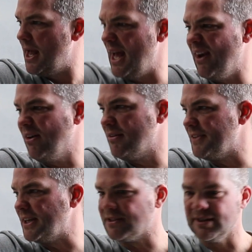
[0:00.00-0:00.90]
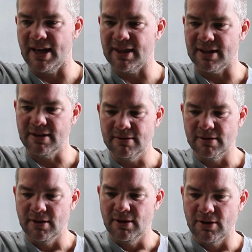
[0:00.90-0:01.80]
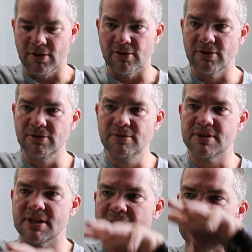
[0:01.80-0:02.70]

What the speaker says: And all of that together concludes now